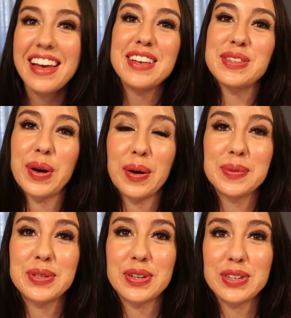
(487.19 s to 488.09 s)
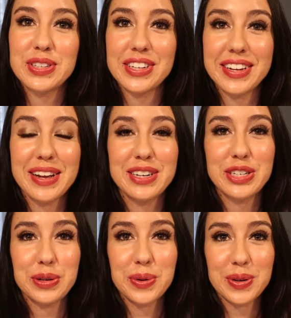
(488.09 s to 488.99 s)
So I'm sure
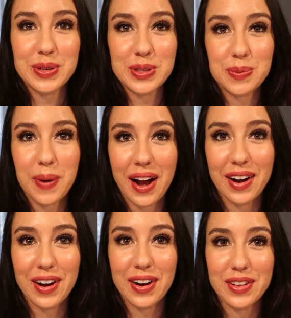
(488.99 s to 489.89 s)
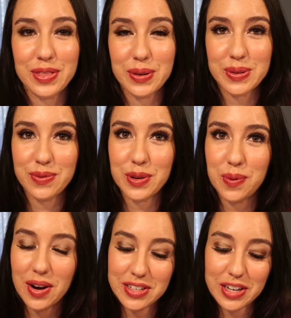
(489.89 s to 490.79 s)
she will inspire those of you
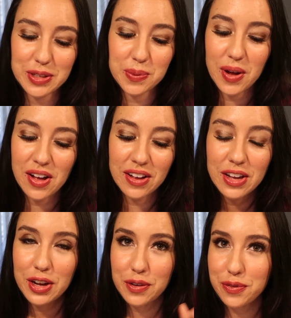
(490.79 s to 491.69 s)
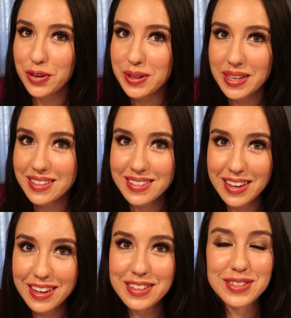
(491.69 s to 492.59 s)
watching as well.
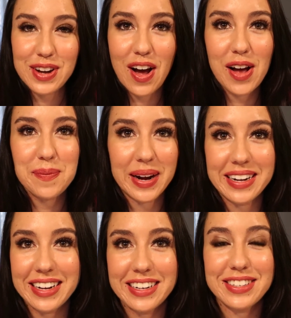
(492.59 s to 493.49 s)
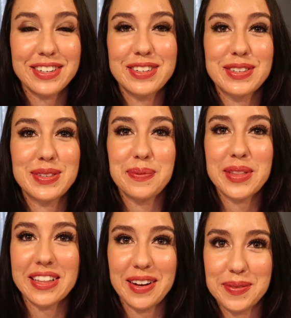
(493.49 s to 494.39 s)
Freelancing is not my niche, it's just
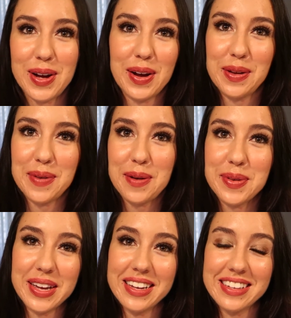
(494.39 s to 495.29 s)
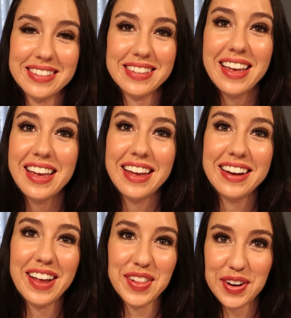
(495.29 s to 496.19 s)
something that I'm talking about because
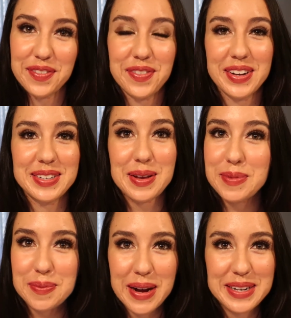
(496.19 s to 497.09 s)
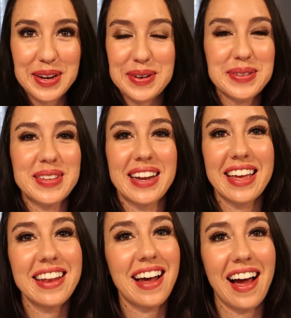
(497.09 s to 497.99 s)
now that I've dipped my toes in
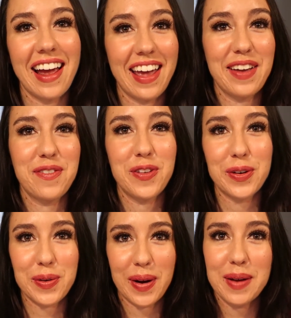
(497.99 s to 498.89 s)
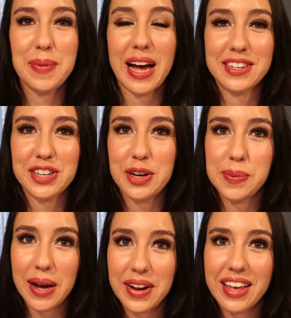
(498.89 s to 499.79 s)
it, I feel quite passionate
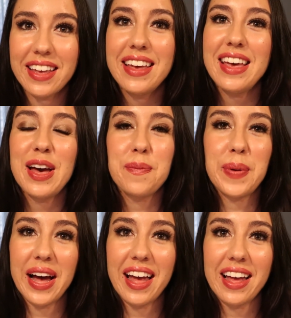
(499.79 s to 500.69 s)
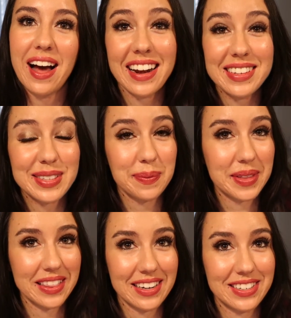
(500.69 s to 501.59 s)
about it. But it is
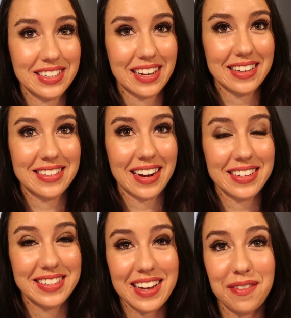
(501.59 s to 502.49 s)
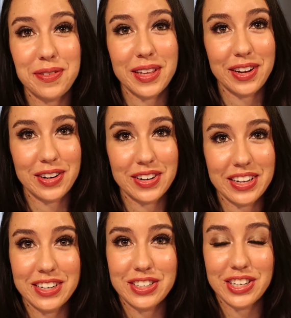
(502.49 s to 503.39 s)
something that she does that is definitely her
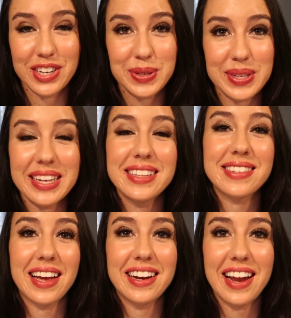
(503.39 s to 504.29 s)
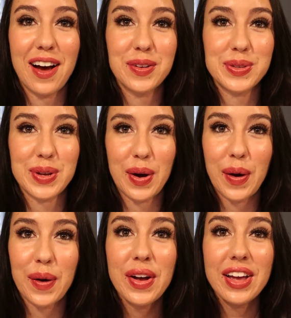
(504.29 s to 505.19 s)
niche. She knows it inside and out.
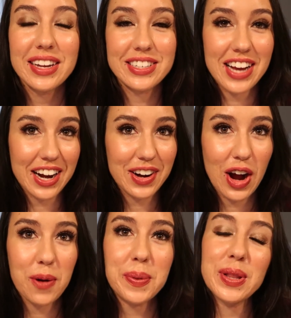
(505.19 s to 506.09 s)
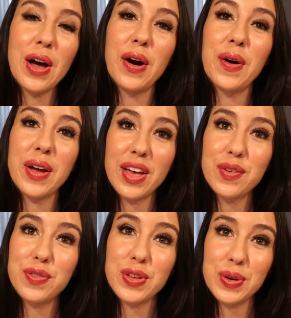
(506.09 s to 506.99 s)
So check her out below
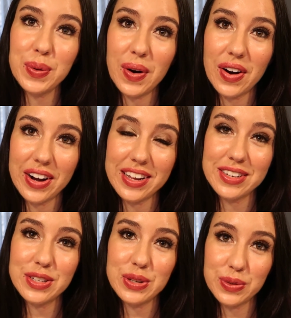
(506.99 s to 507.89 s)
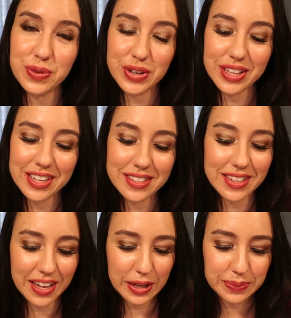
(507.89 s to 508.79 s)
if you are into
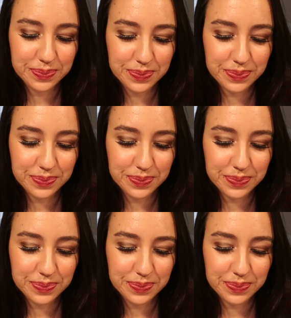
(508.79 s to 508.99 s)
freelancing.